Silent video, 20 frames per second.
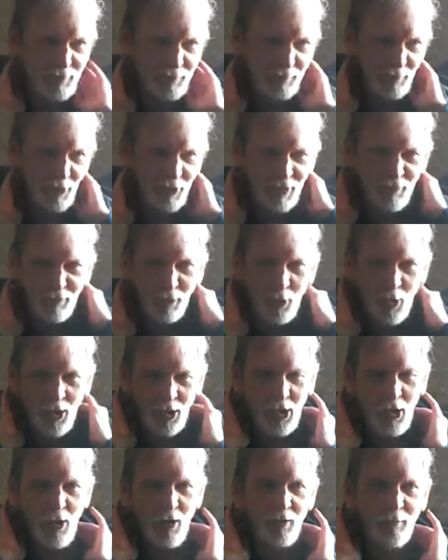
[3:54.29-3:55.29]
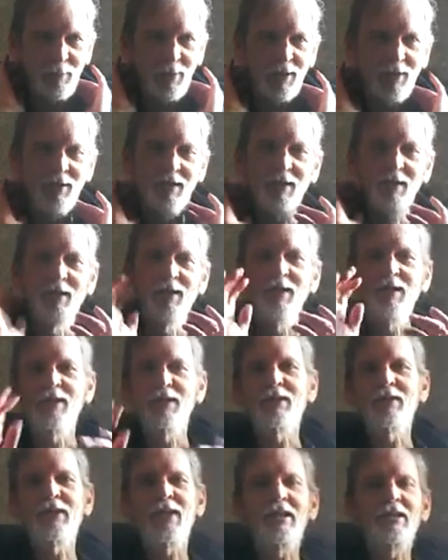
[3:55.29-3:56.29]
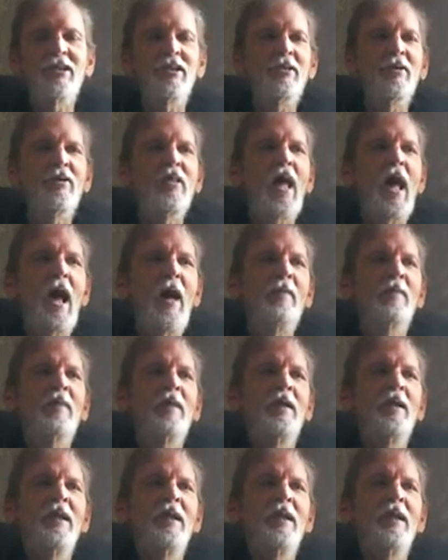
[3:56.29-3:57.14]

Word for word: whatever you want to call it. But You'll need to do that.